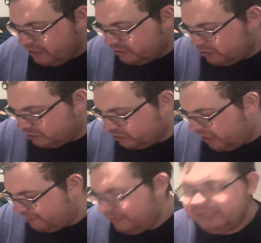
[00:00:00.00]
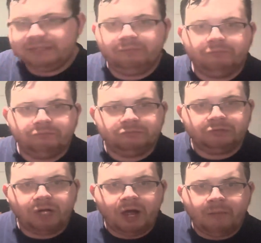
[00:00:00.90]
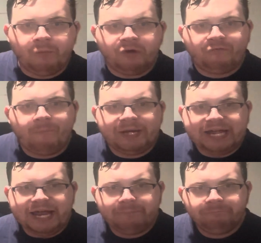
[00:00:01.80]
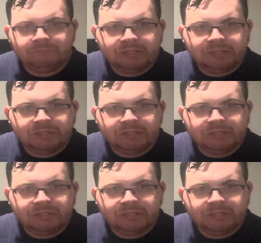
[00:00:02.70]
to try to make them work for my game.